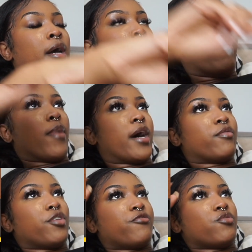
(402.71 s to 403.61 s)
I
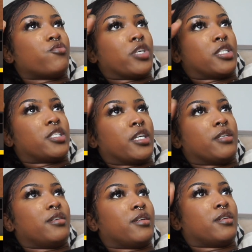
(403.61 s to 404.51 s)
don't know if you could
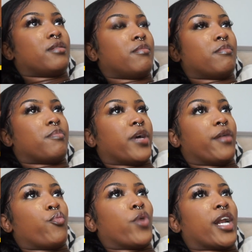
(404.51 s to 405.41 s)
see,
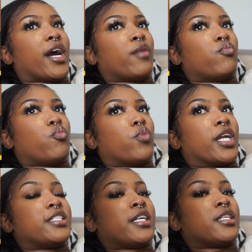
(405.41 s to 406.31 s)
but when
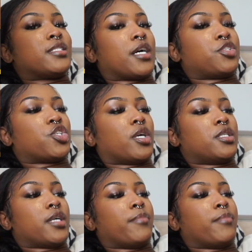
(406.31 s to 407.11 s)
I take the test shots,